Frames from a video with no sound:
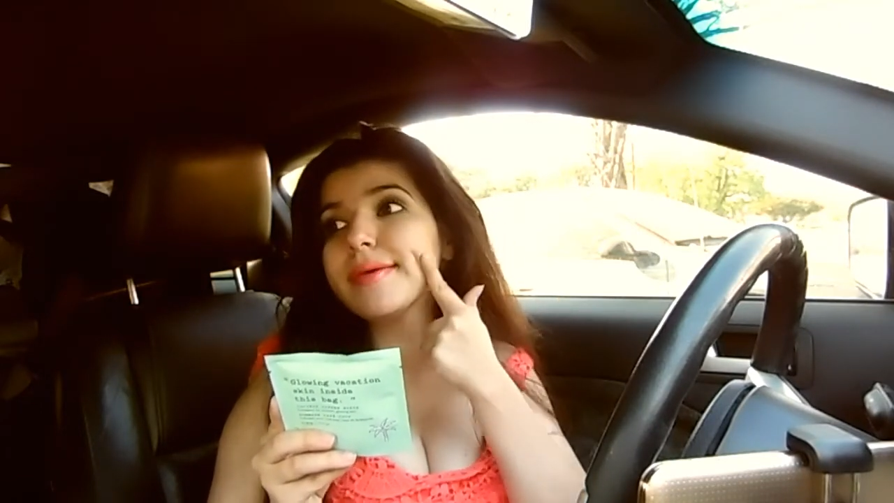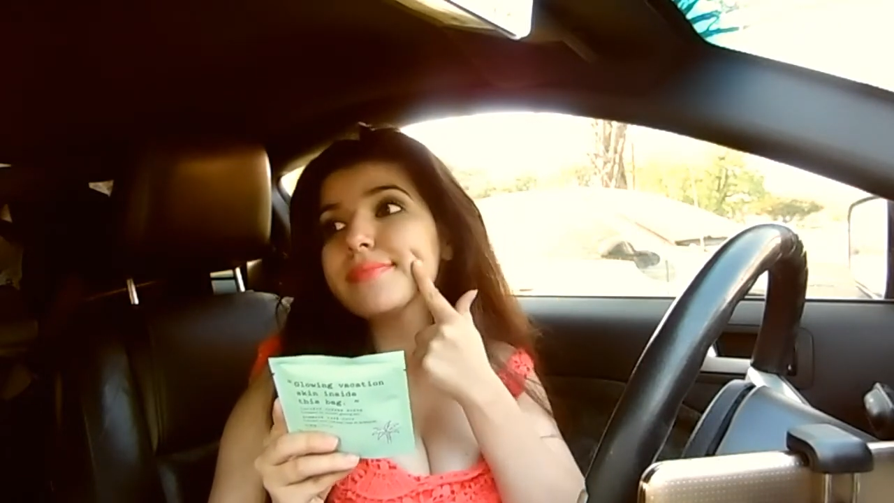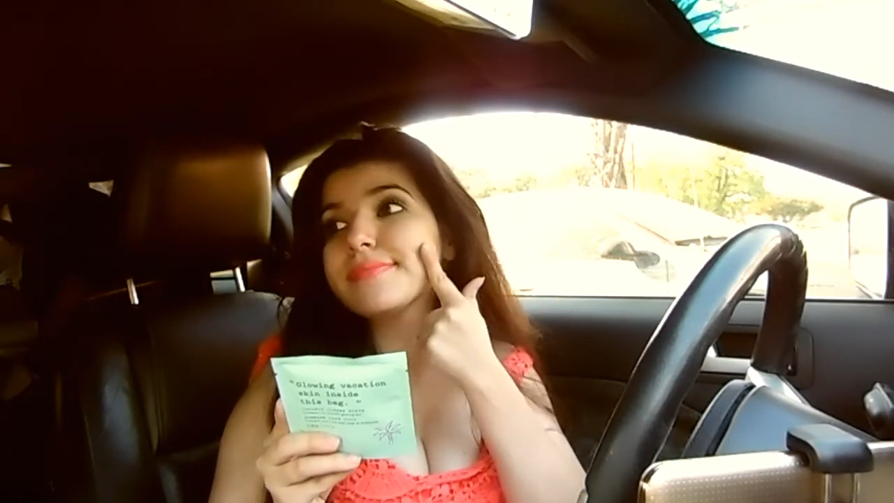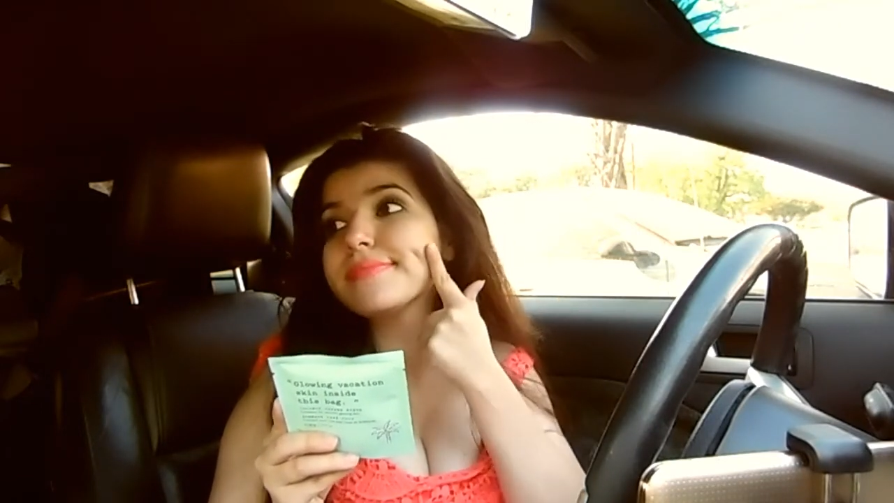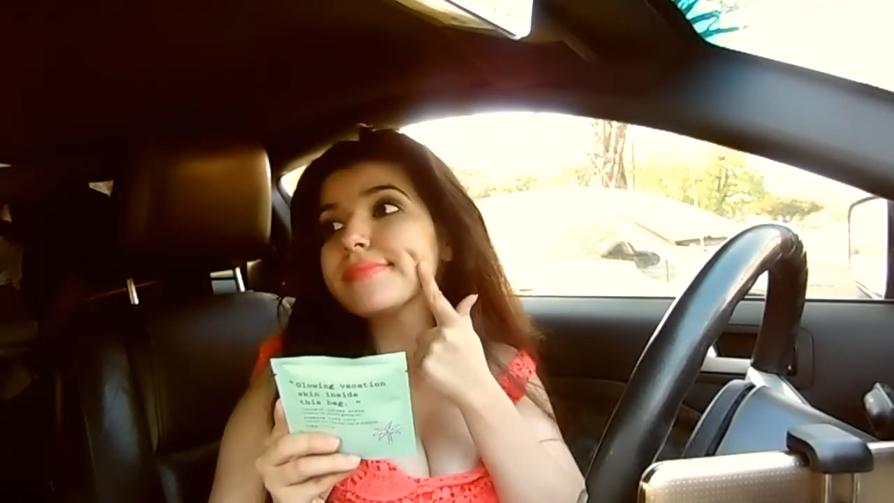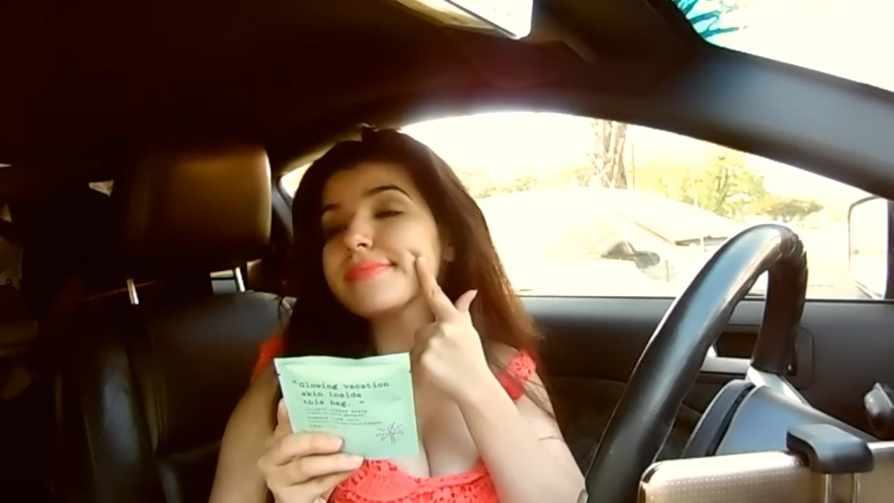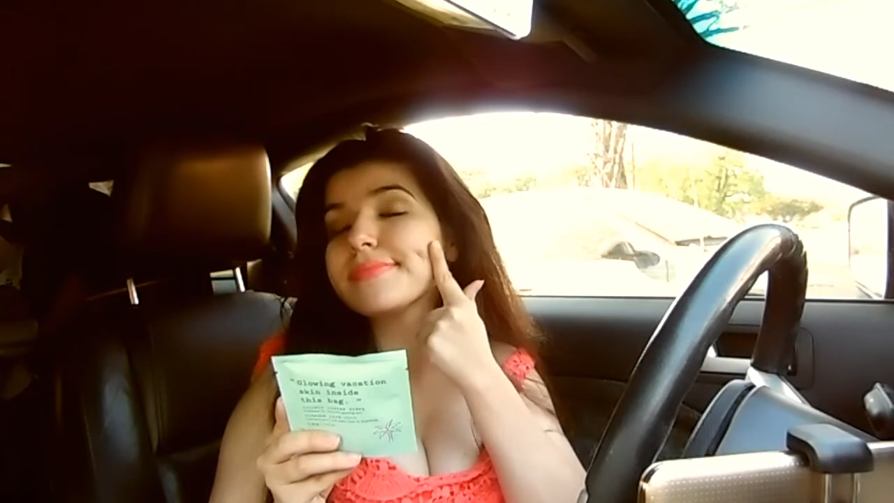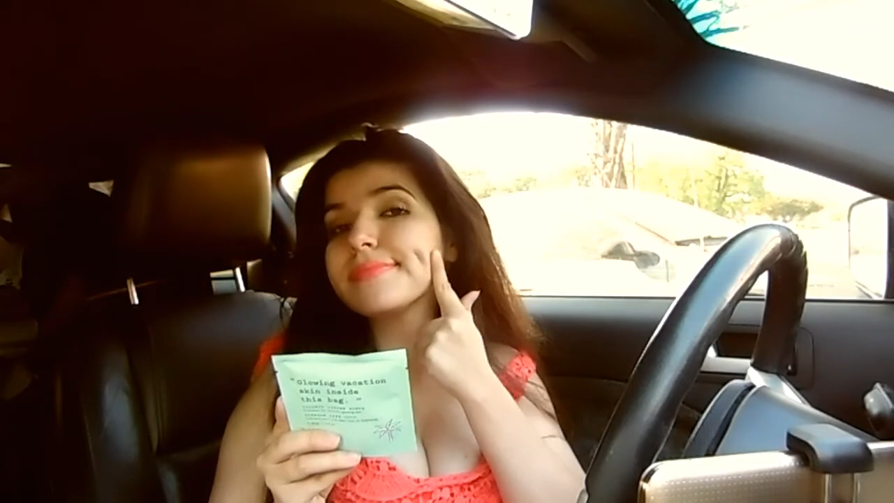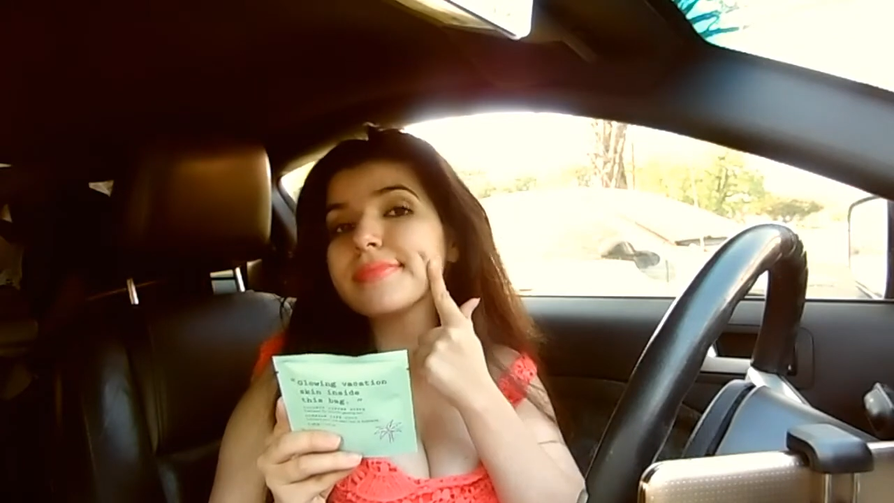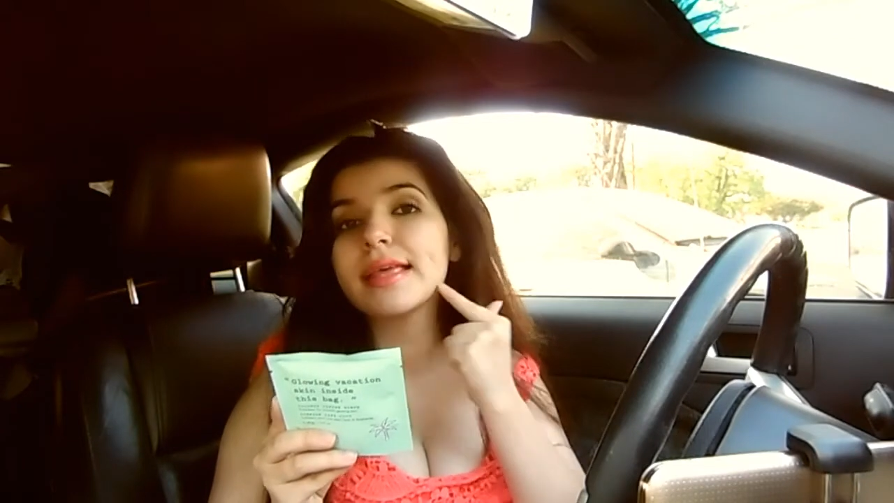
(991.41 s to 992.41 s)

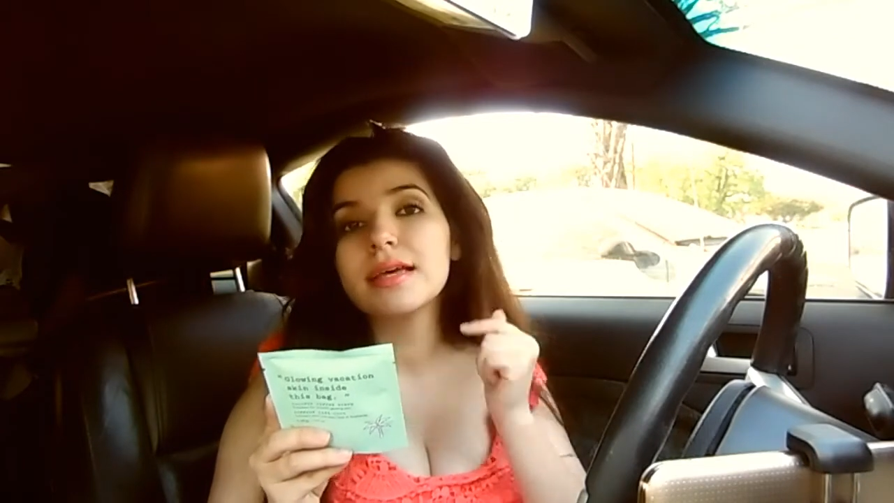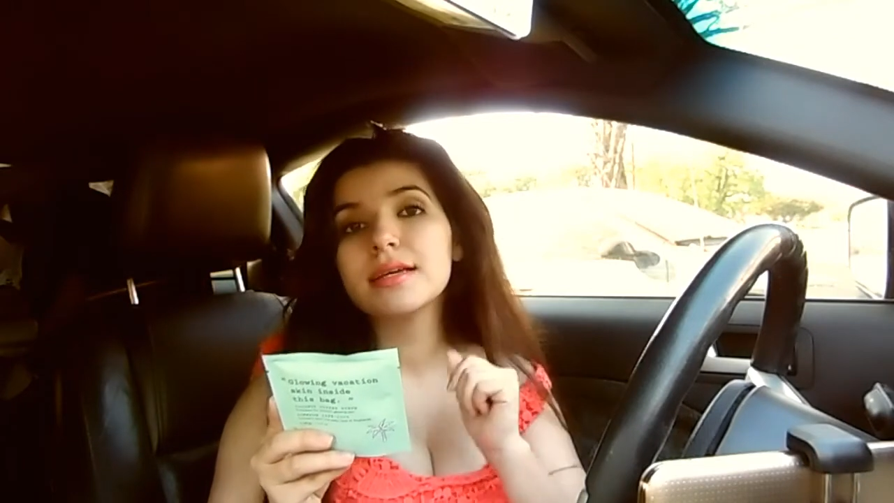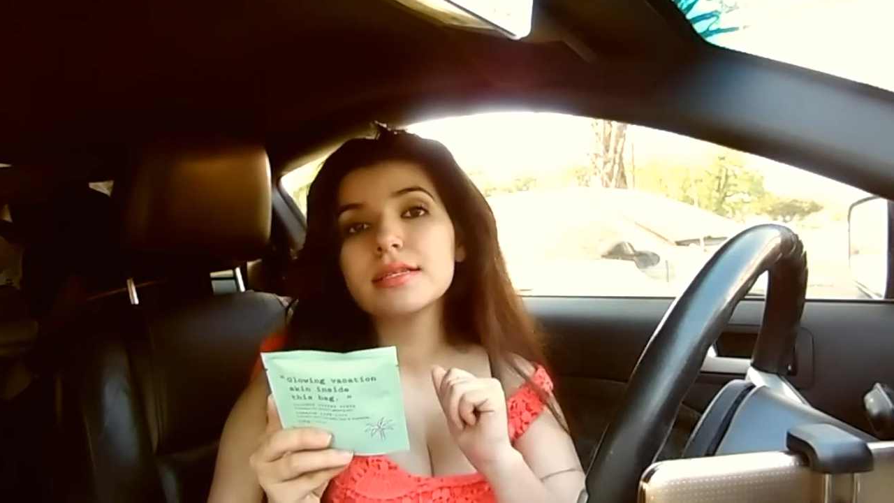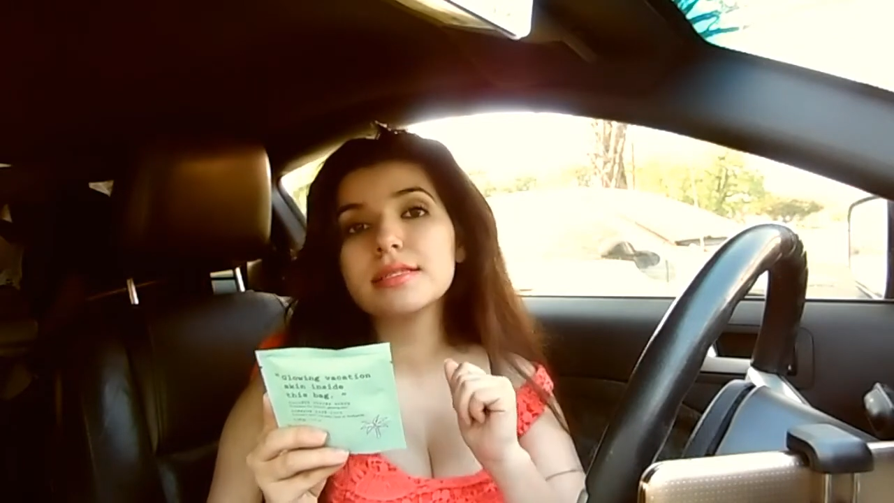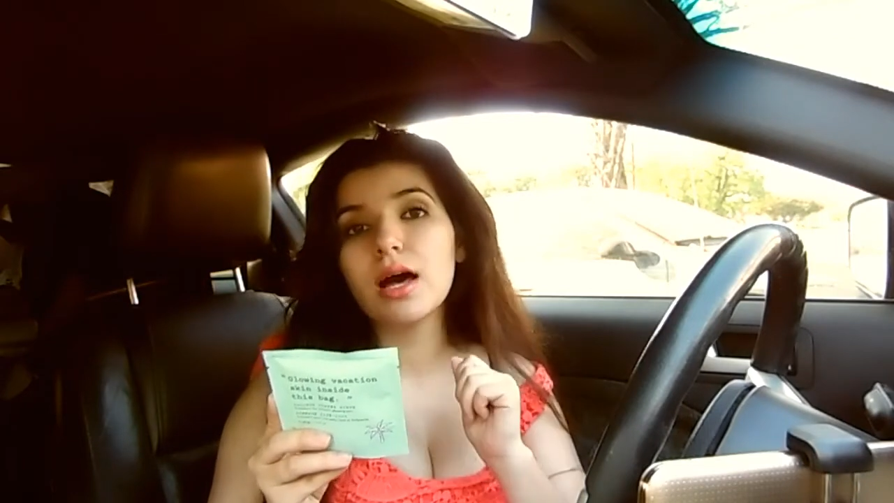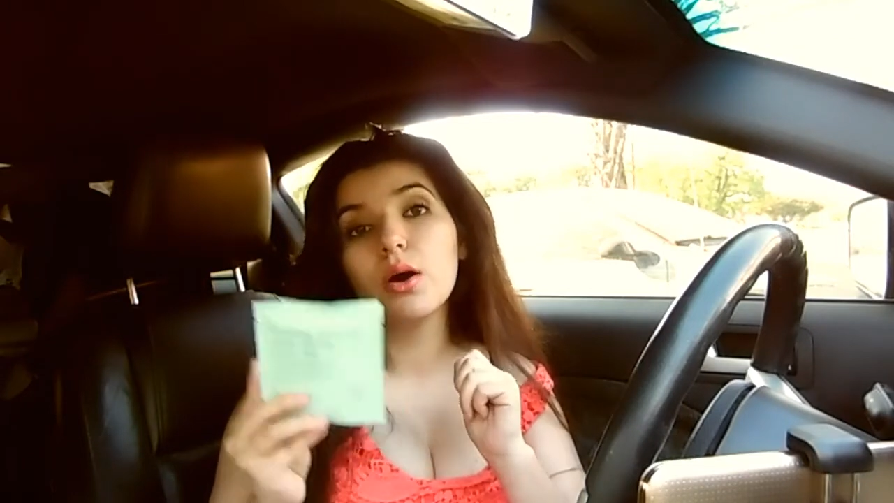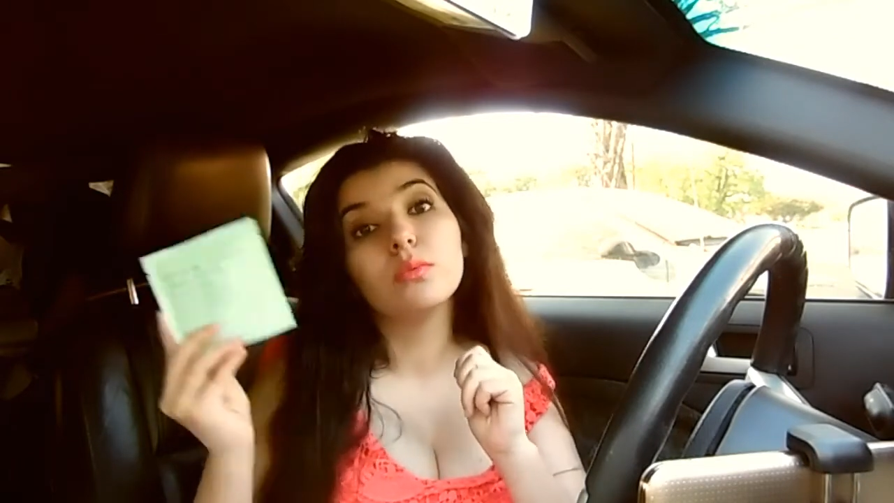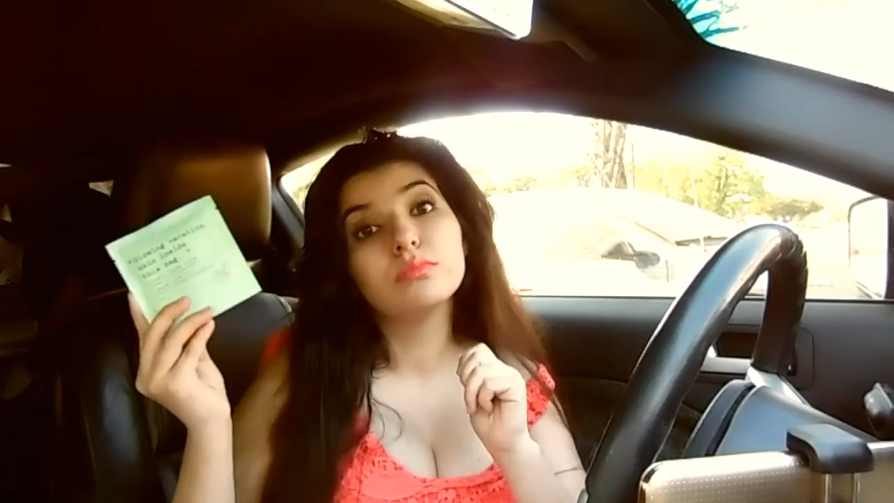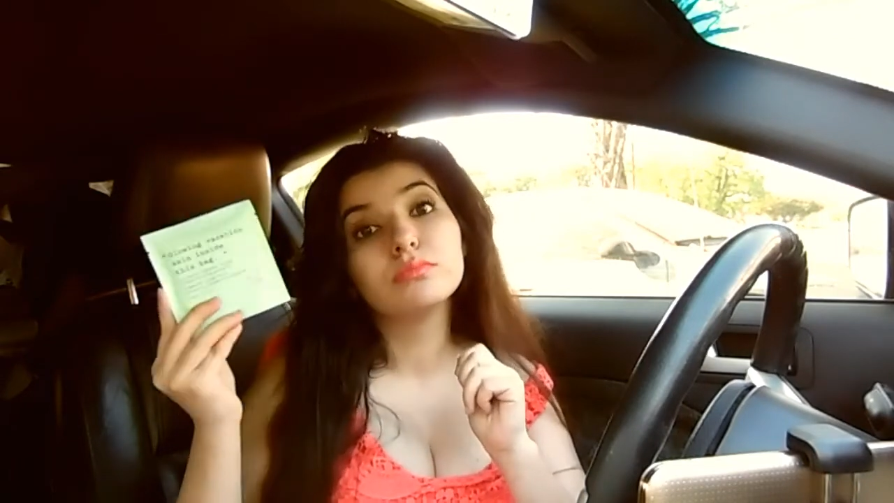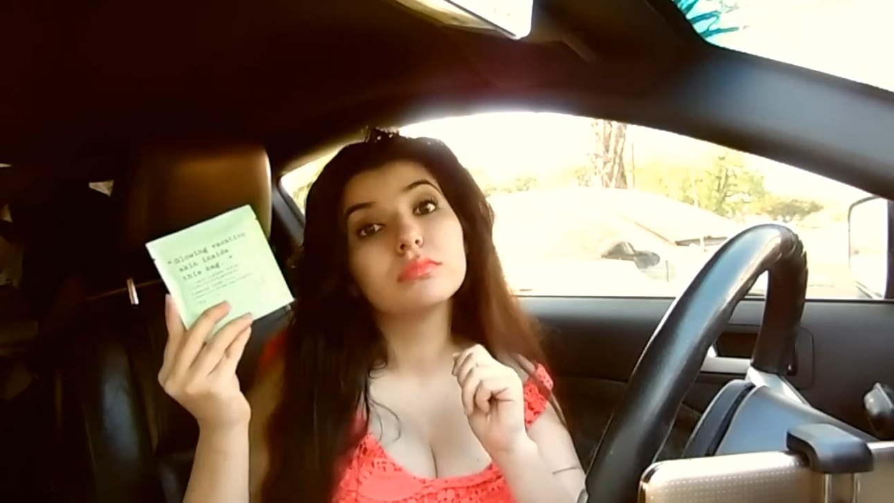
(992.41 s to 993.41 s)
So